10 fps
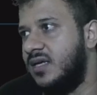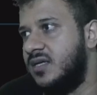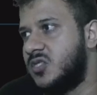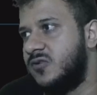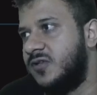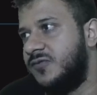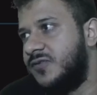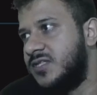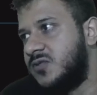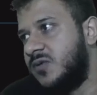So the
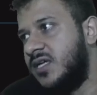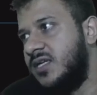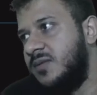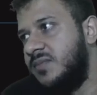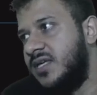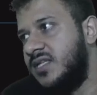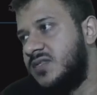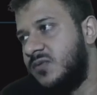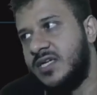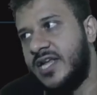first one means
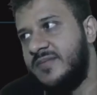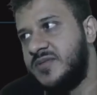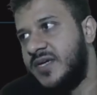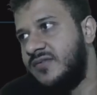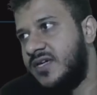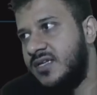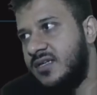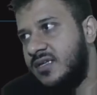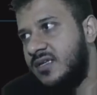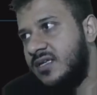1 times by 1.
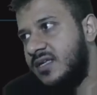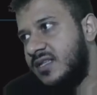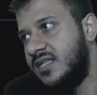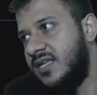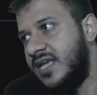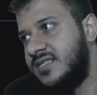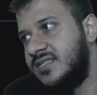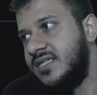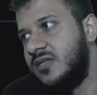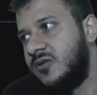The next
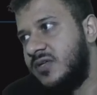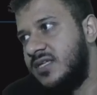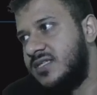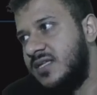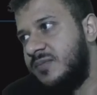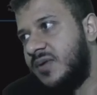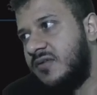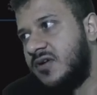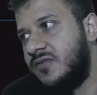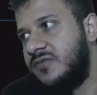0 is the
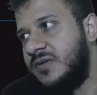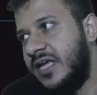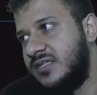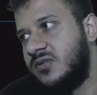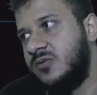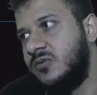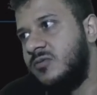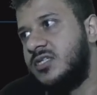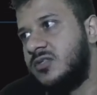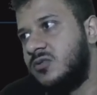power of next 2,
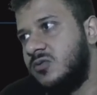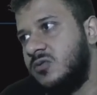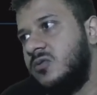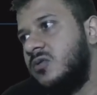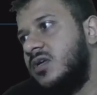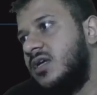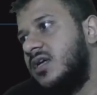which is 2.